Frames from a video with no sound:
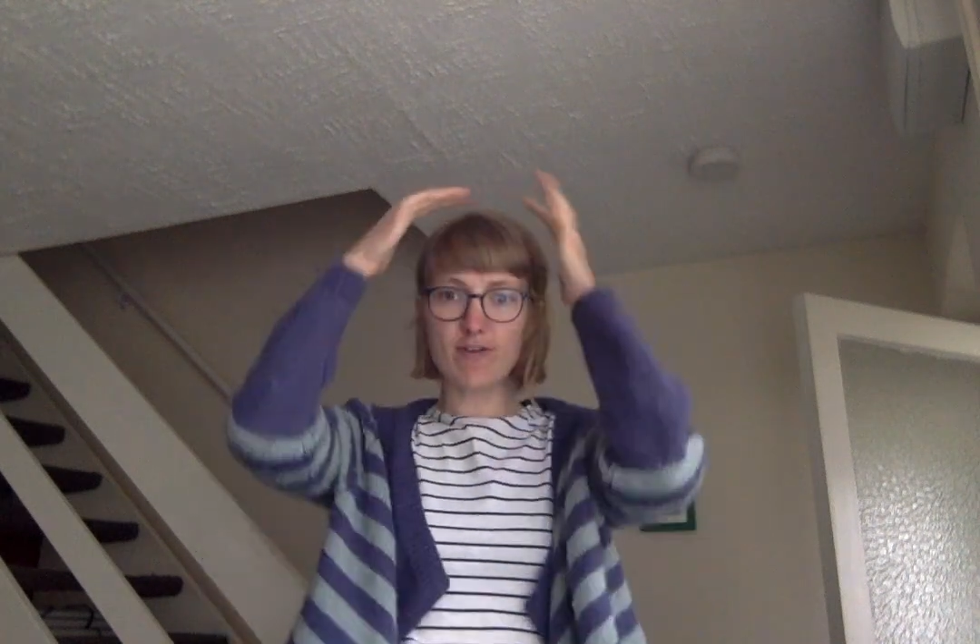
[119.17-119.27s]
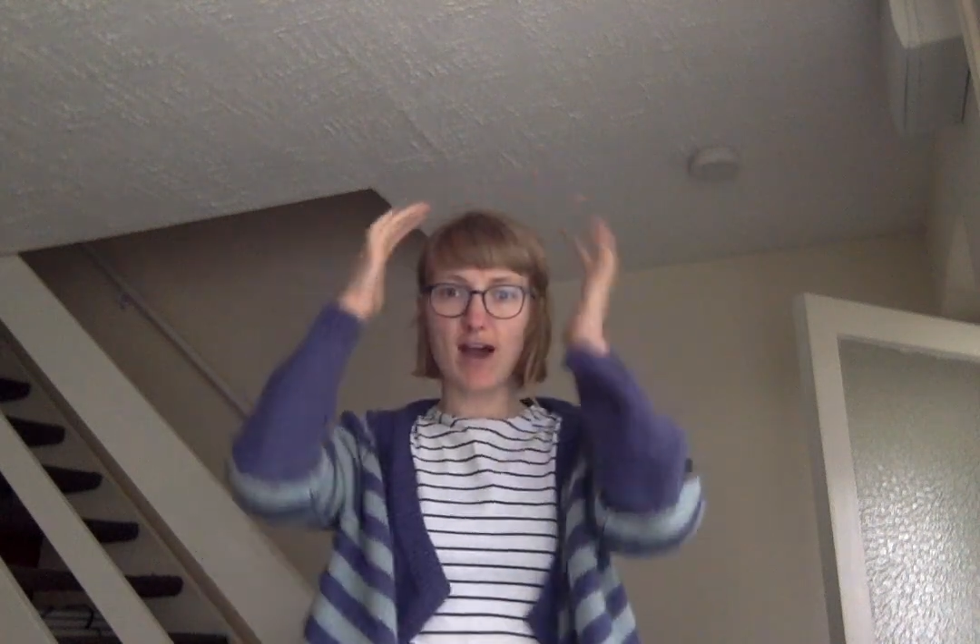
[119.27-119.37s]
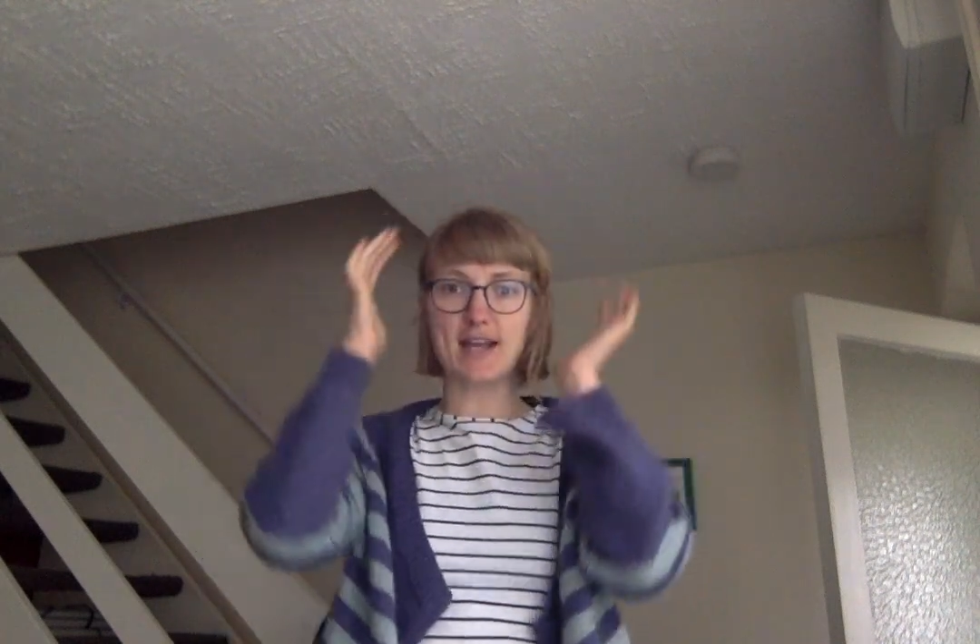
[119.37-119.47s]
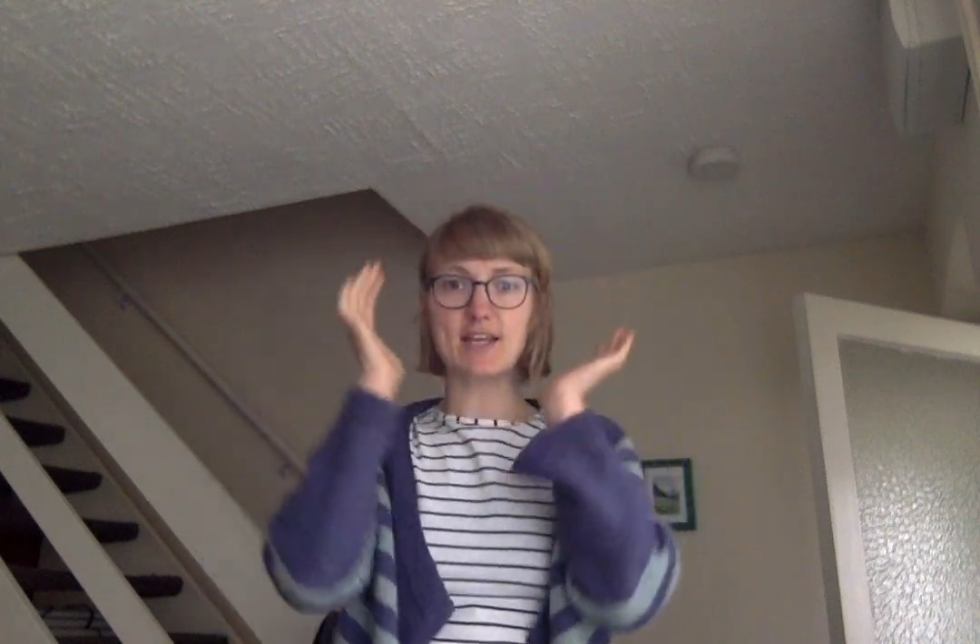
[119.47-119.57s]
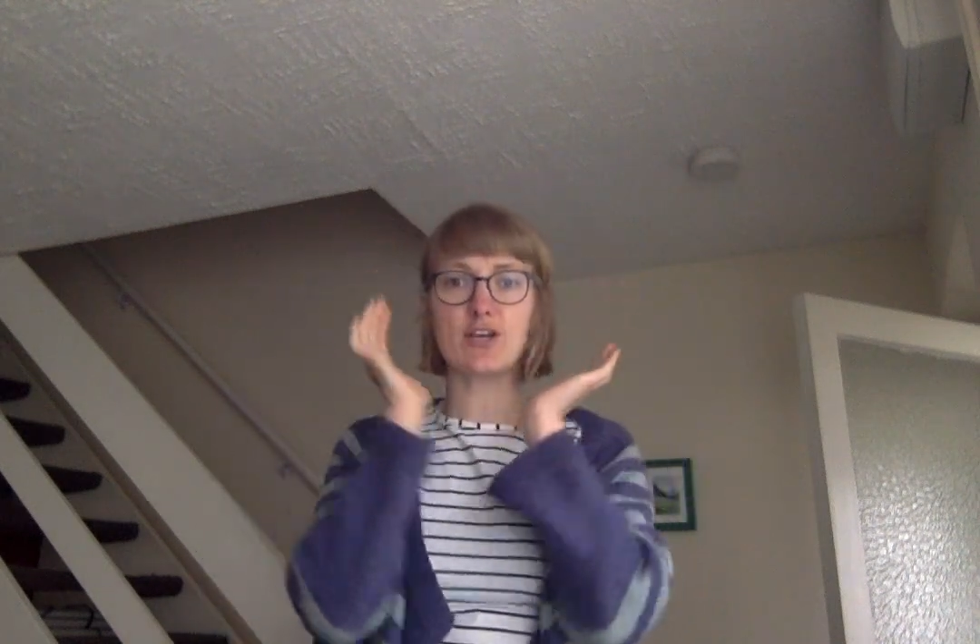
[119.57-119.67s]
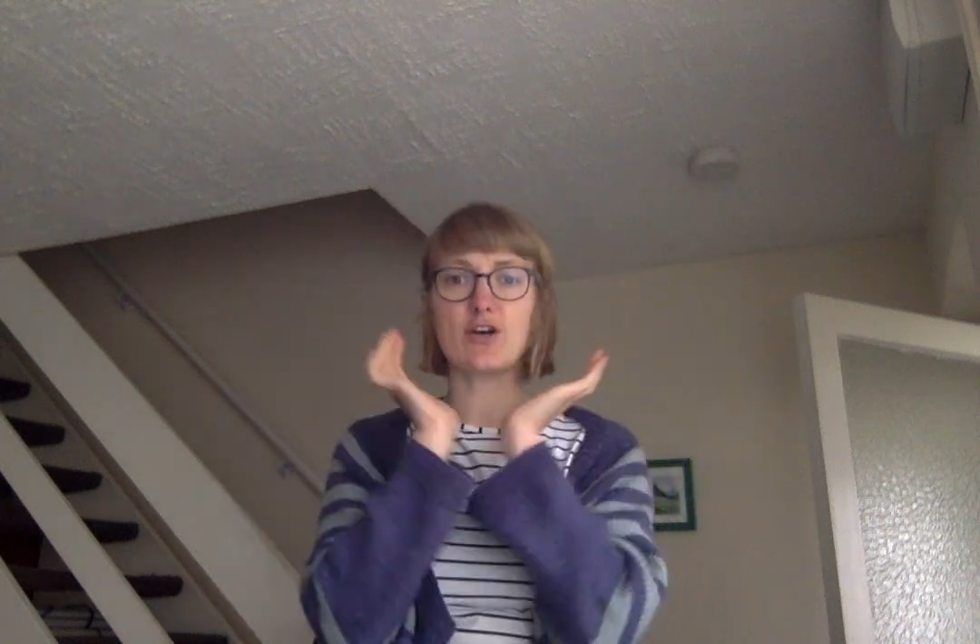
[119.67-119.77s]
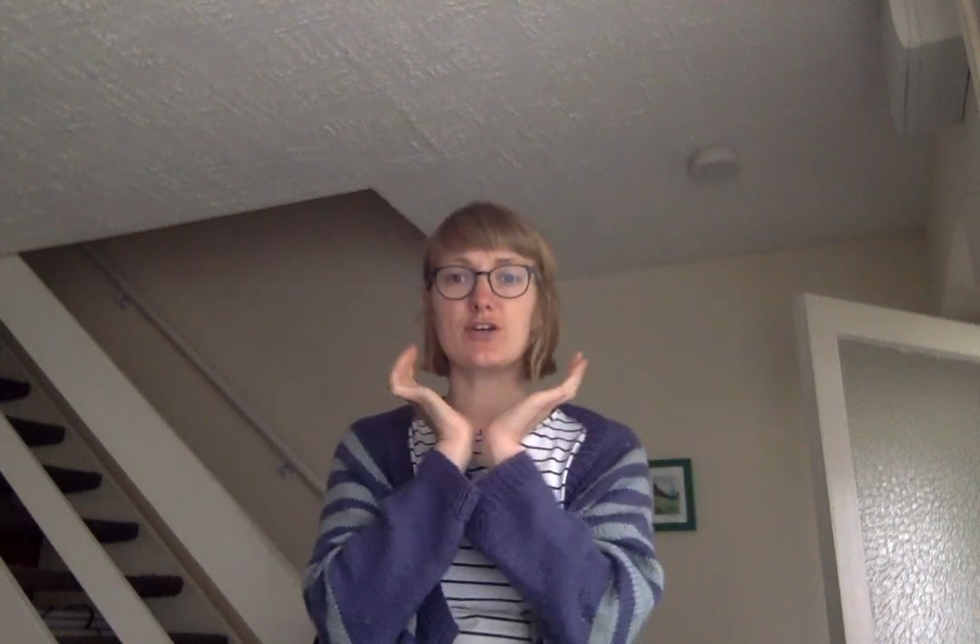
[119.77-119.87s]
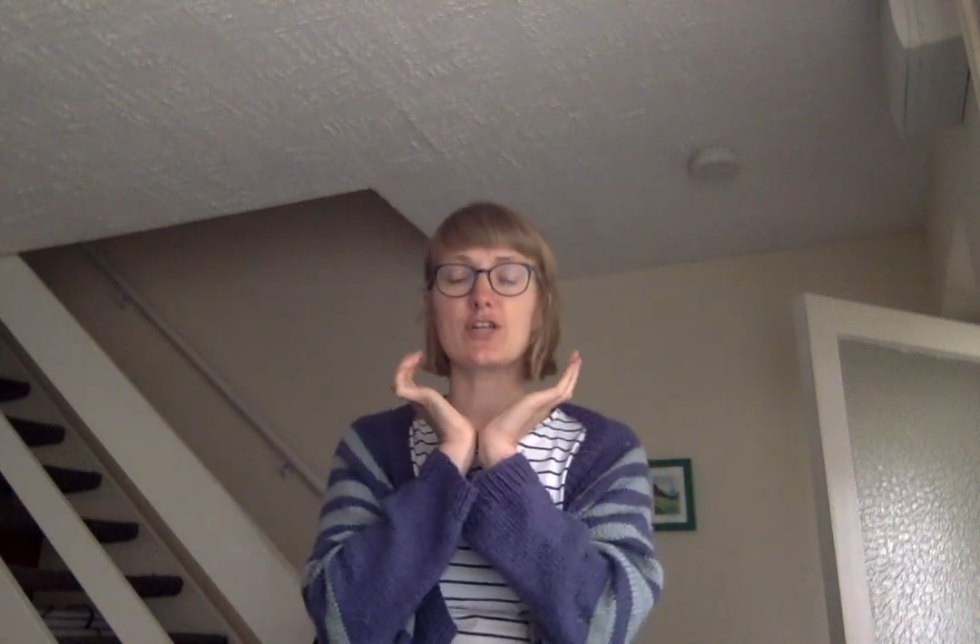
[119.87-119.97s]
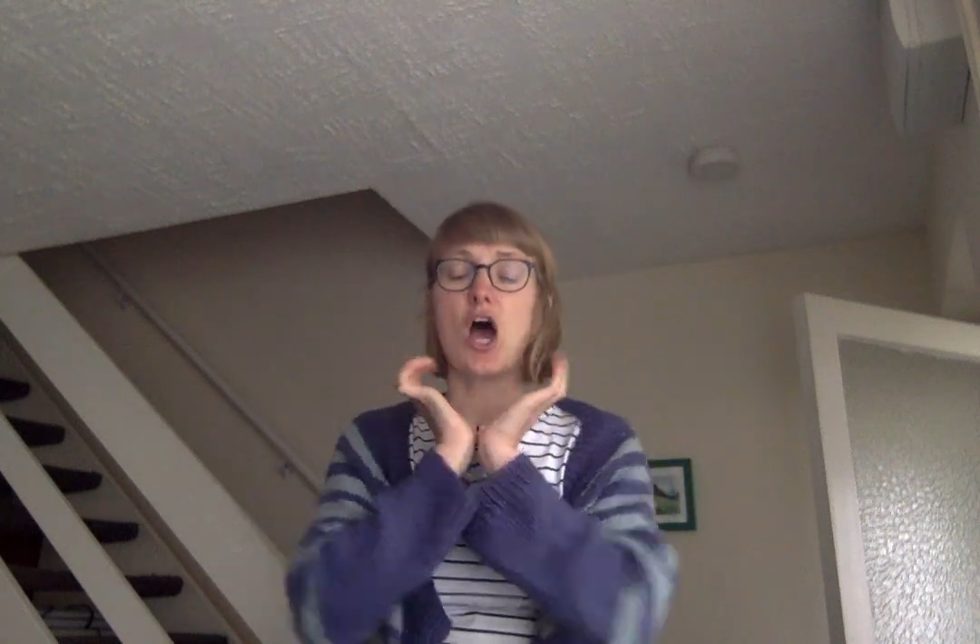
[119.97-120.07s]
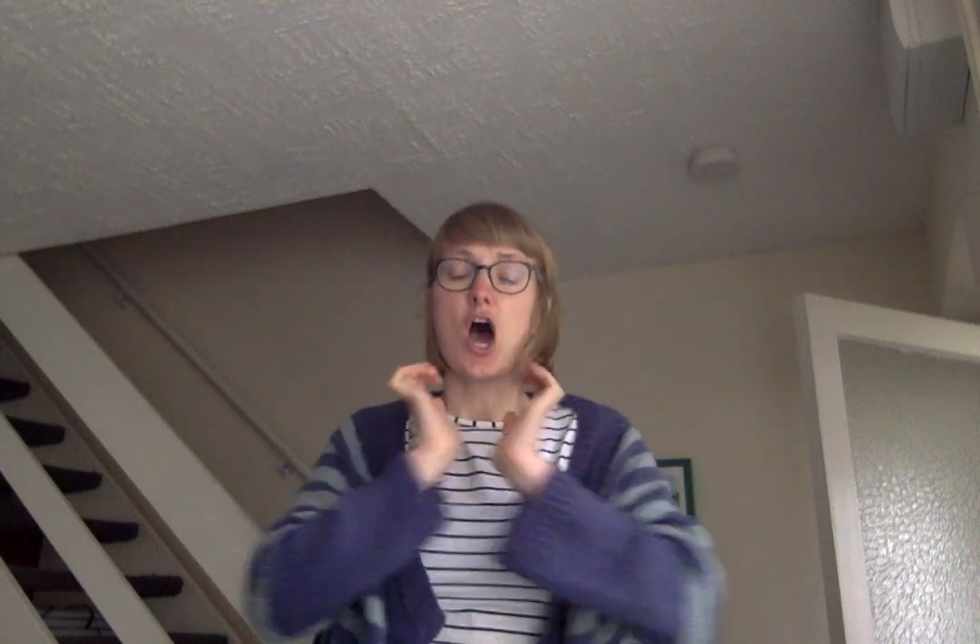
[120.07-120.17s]
Riding
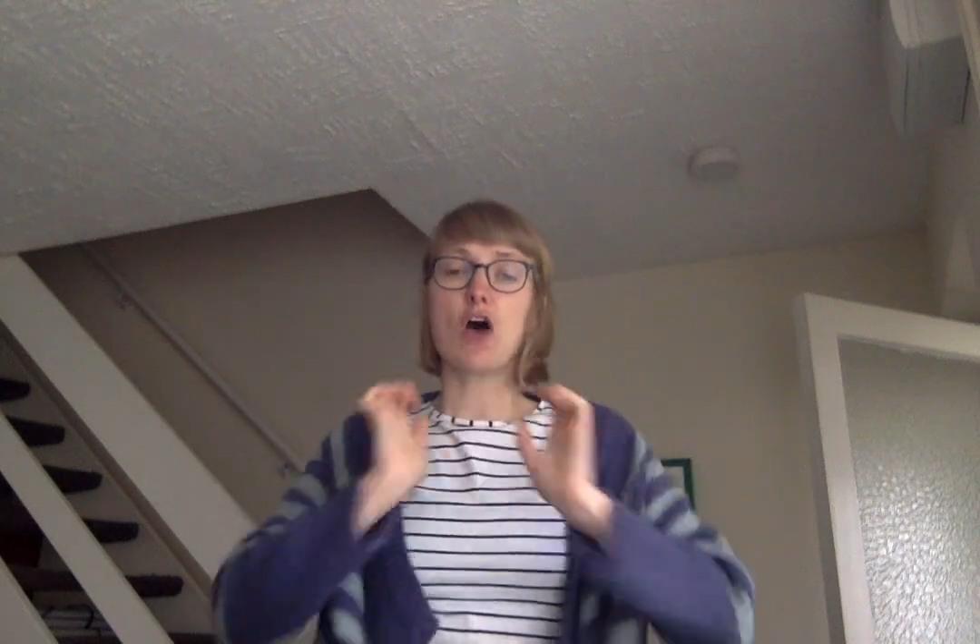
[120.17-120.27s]
Hood